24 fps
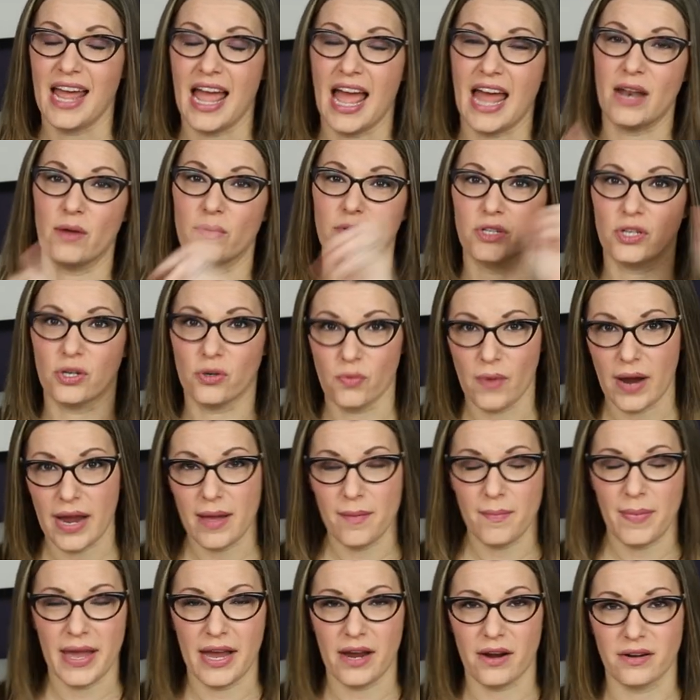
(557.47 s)
and it was a
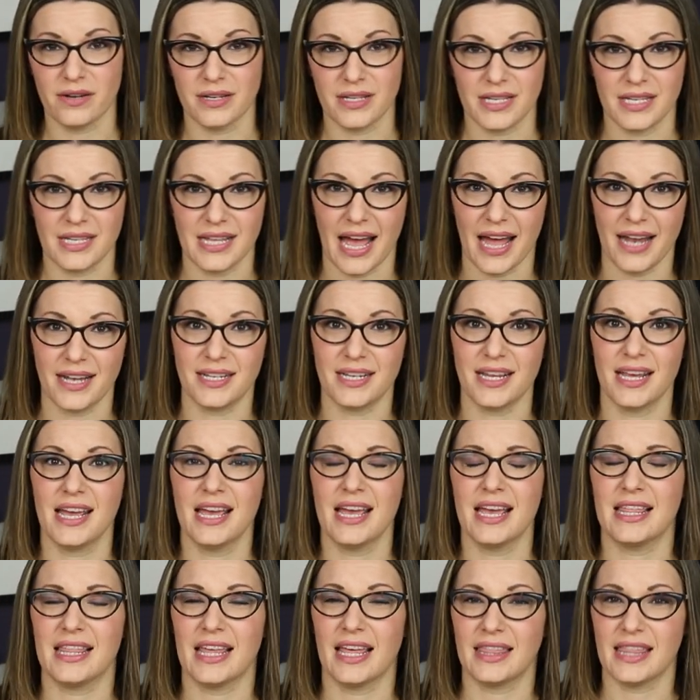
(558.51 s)
grandparent set
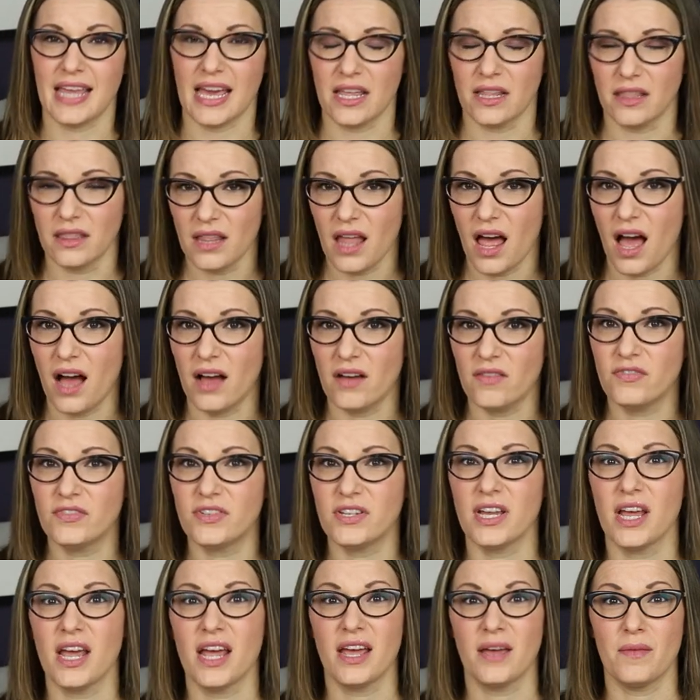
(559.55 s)
that they
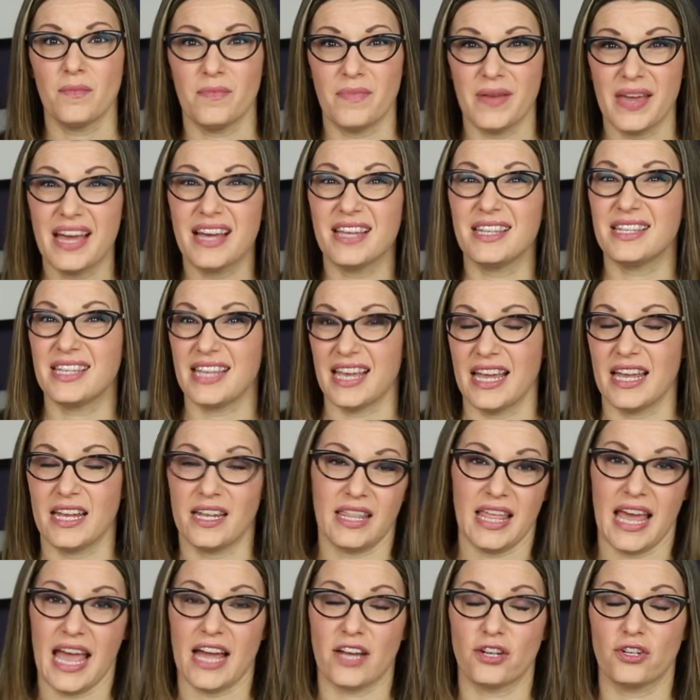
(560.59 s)
loved because
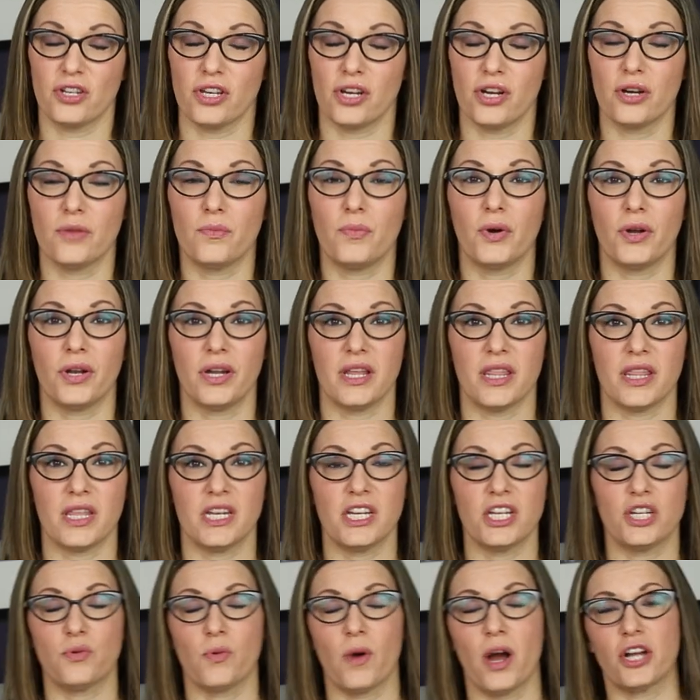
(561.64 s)
it, they actually could put it in the
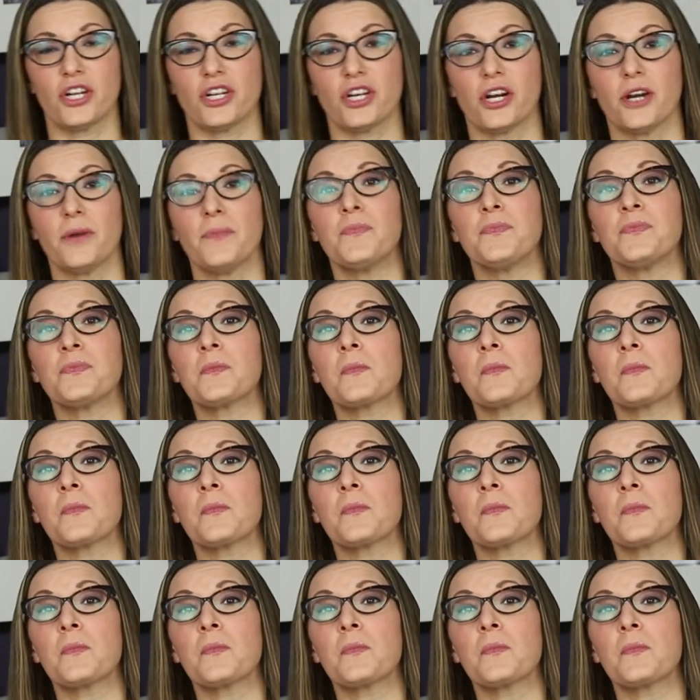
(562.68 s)
dishwasher.